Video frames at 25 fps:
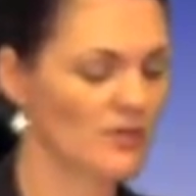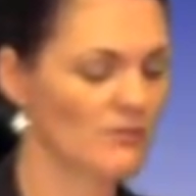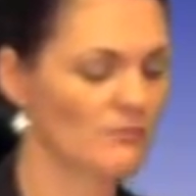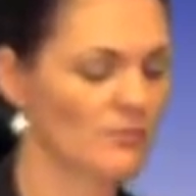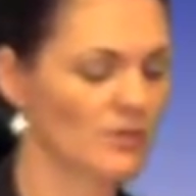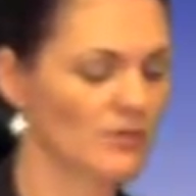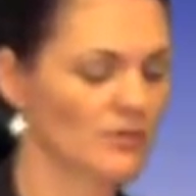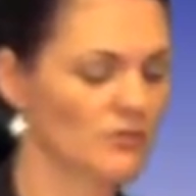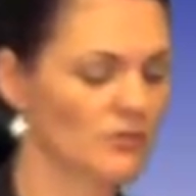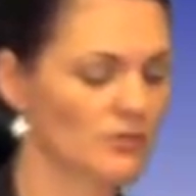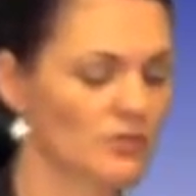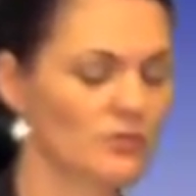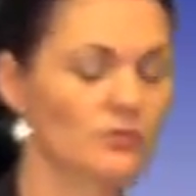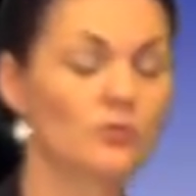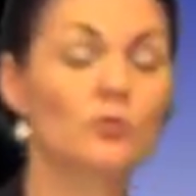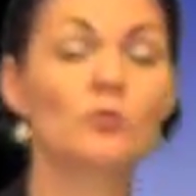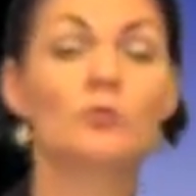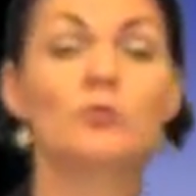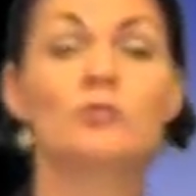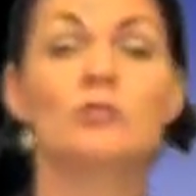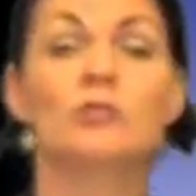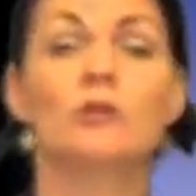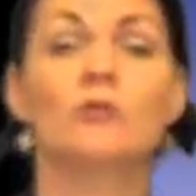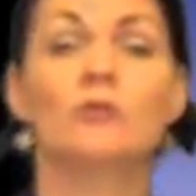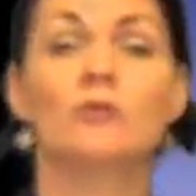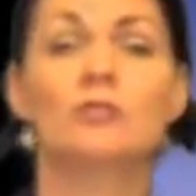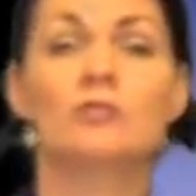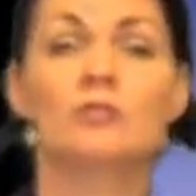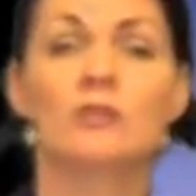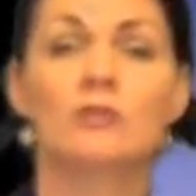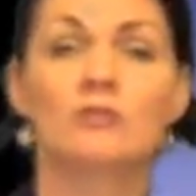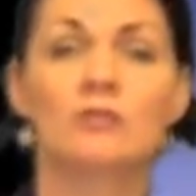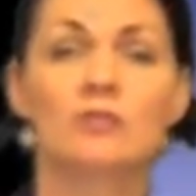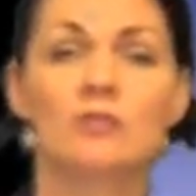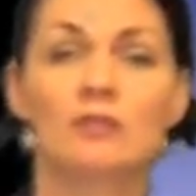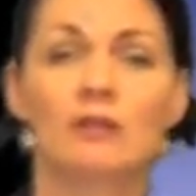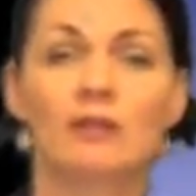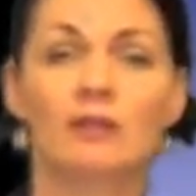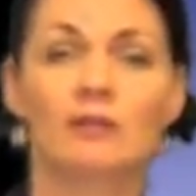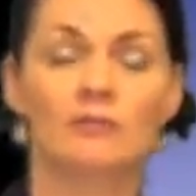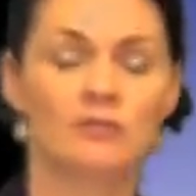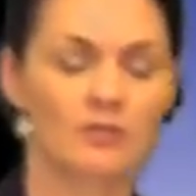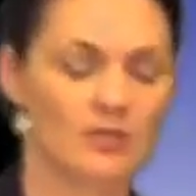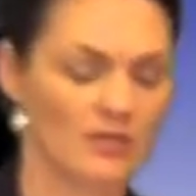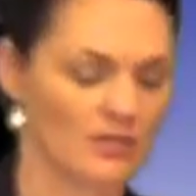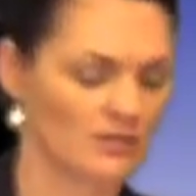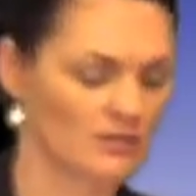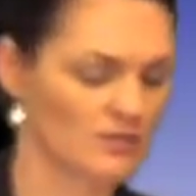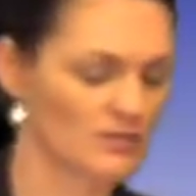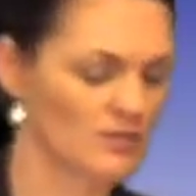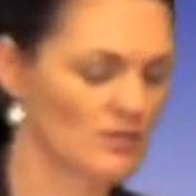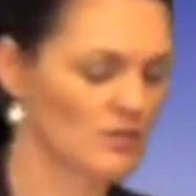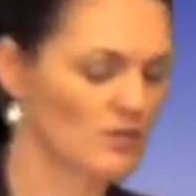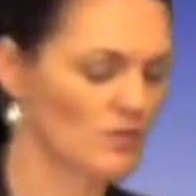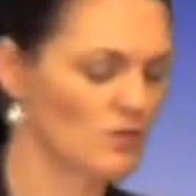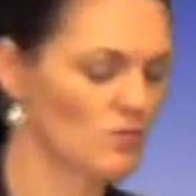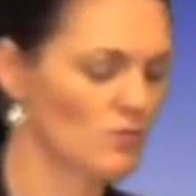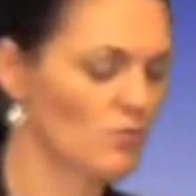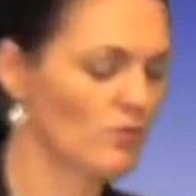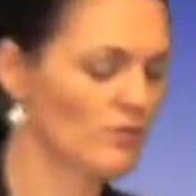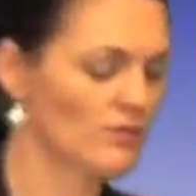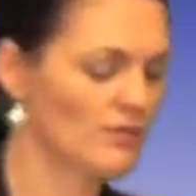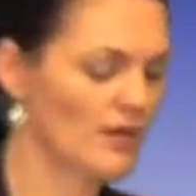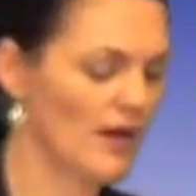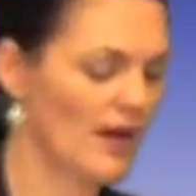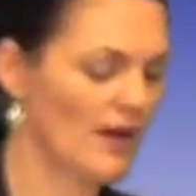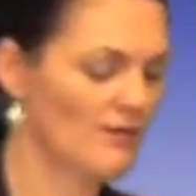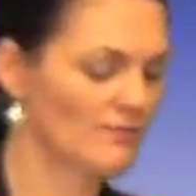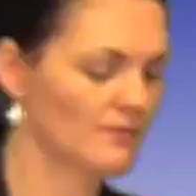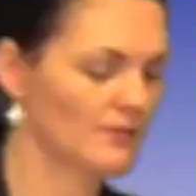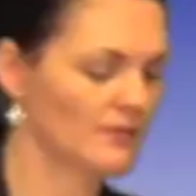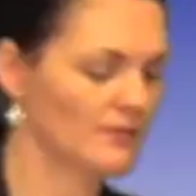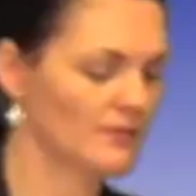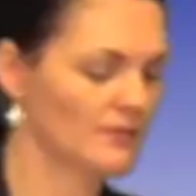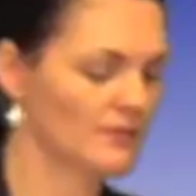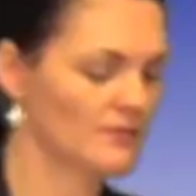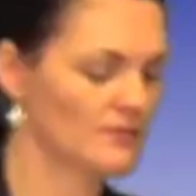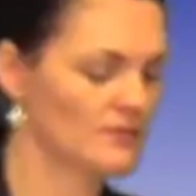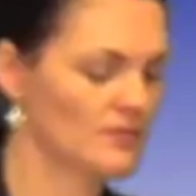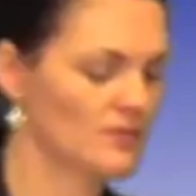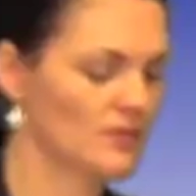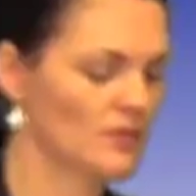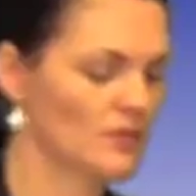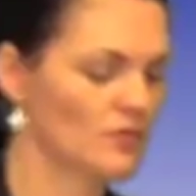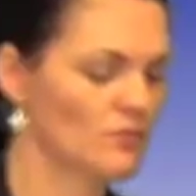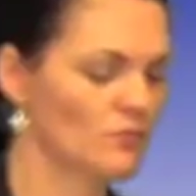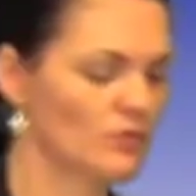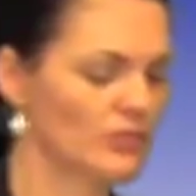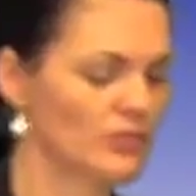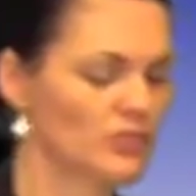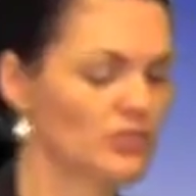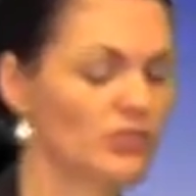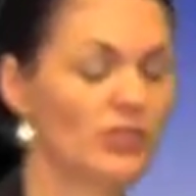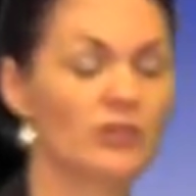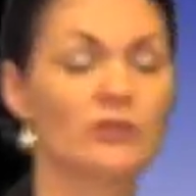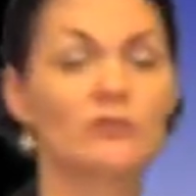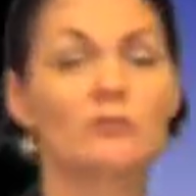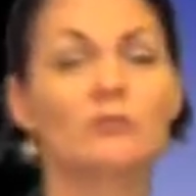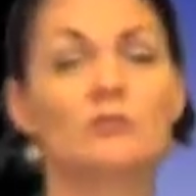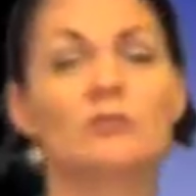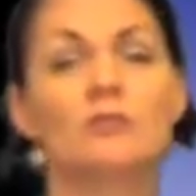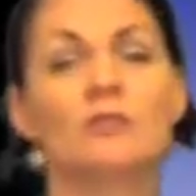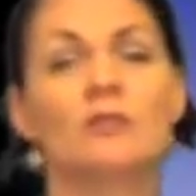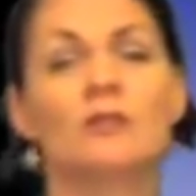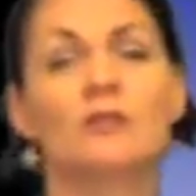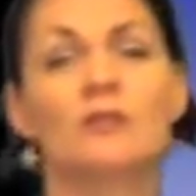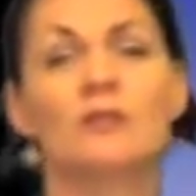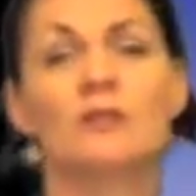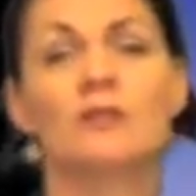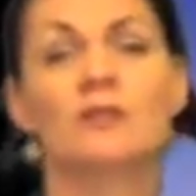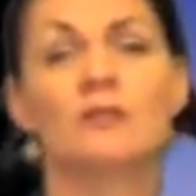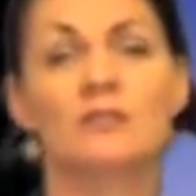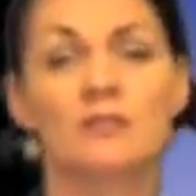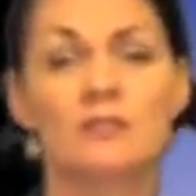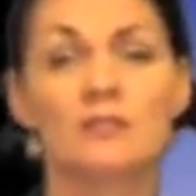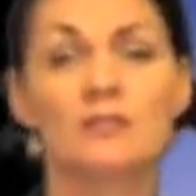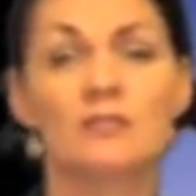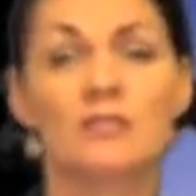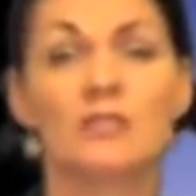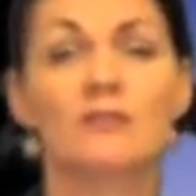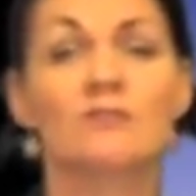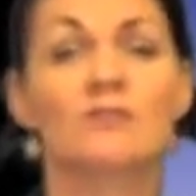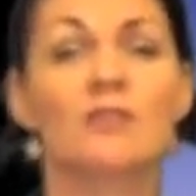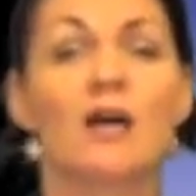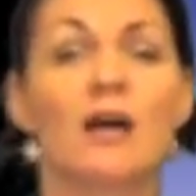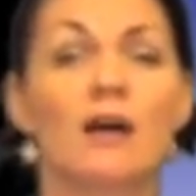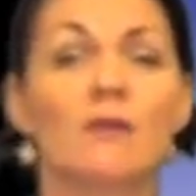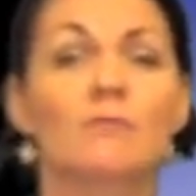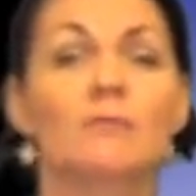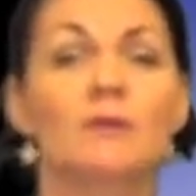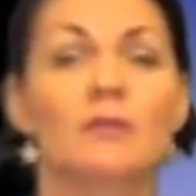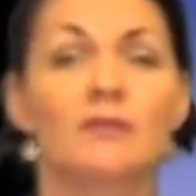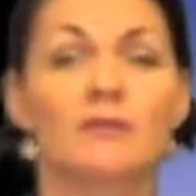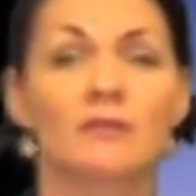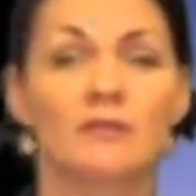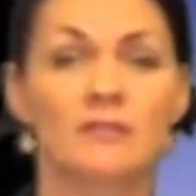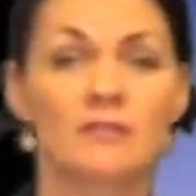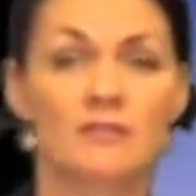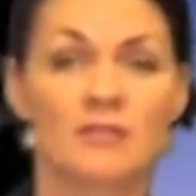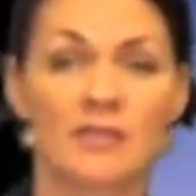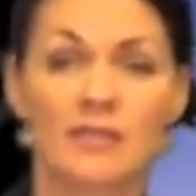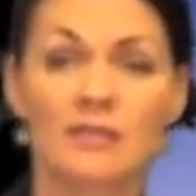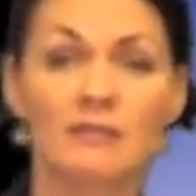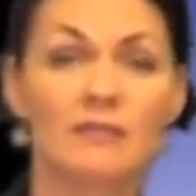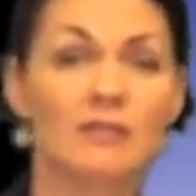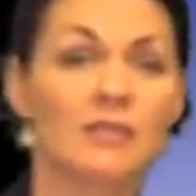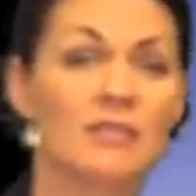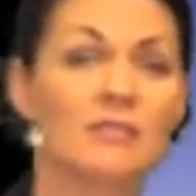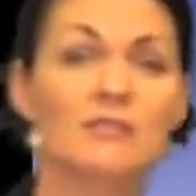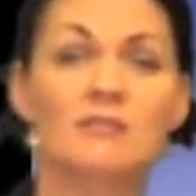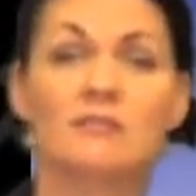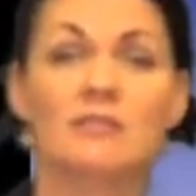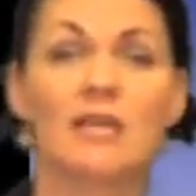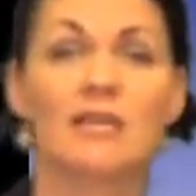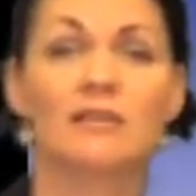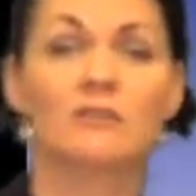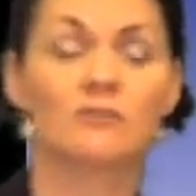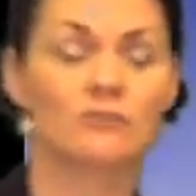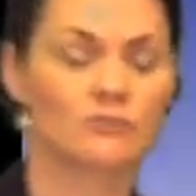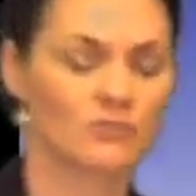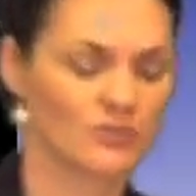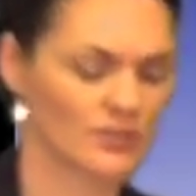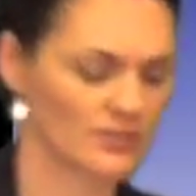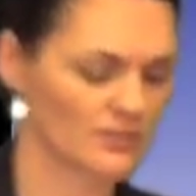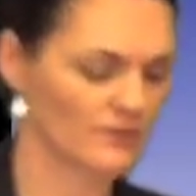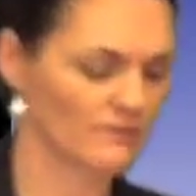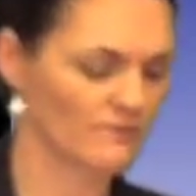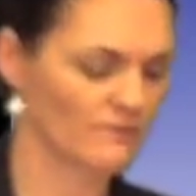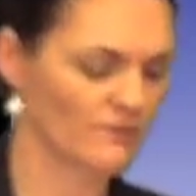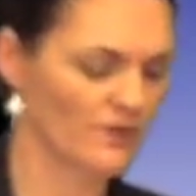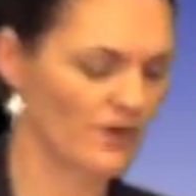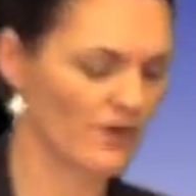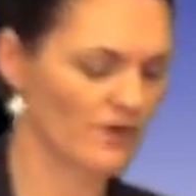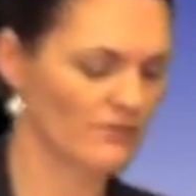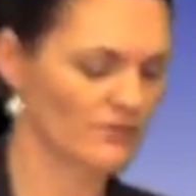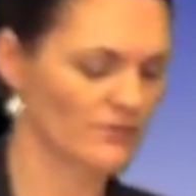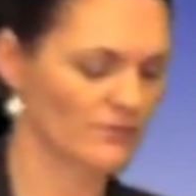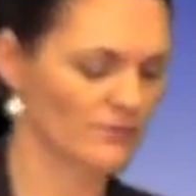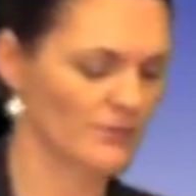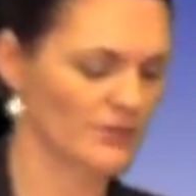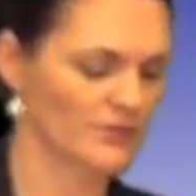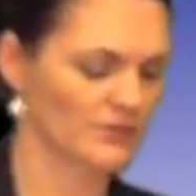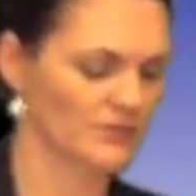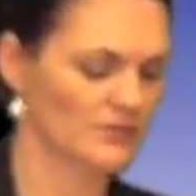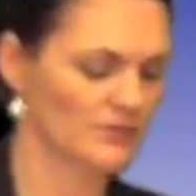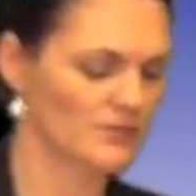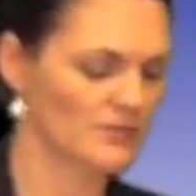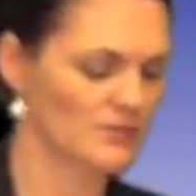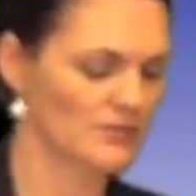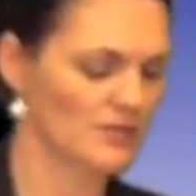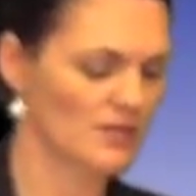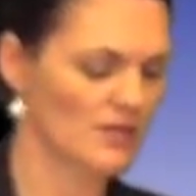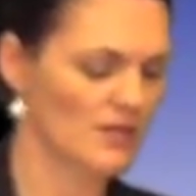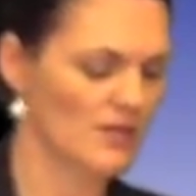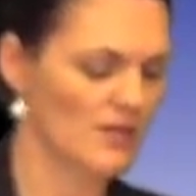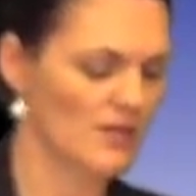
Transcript: but you can also associate this with happiness, which shows Steve's happiness in these dangerous environments.